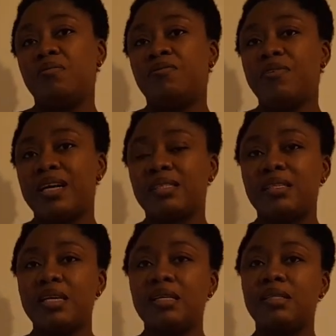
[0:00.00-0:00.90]

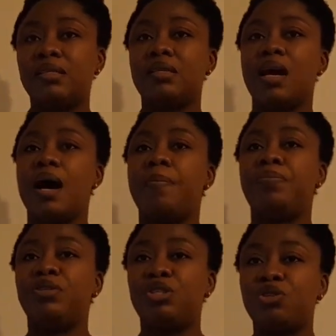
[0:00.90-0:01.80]
vaccines are
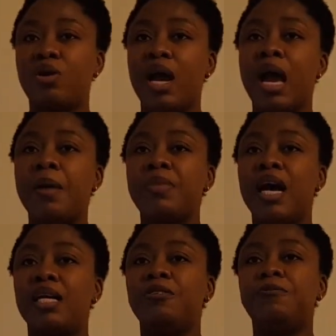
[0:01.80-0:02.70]
prescribed
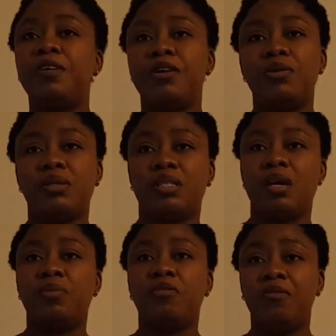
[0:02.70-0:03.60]
at various
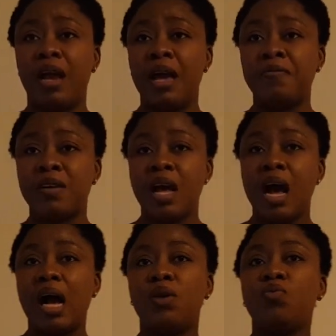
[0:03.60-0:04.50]
times of life,
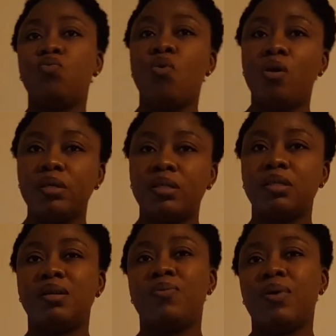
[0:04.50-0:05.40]
and once
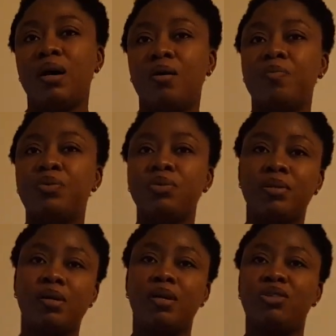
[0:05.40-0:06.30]
in a while,
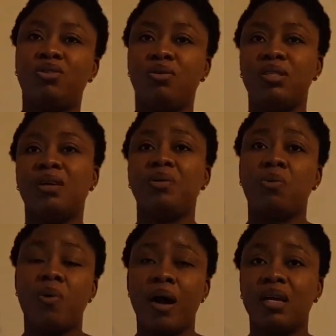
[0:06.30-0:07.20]
booster shots are
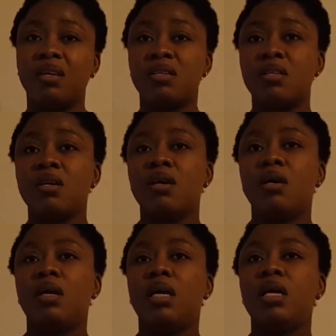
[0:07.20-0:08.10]
required.
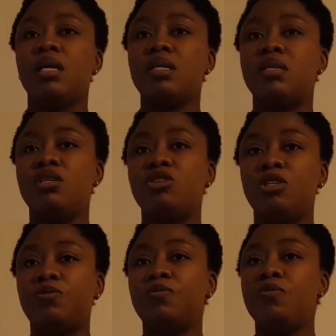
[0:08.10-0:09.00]
In the
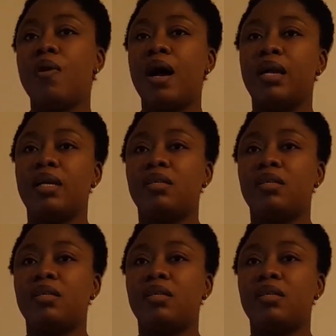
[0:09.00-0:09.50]
youthful and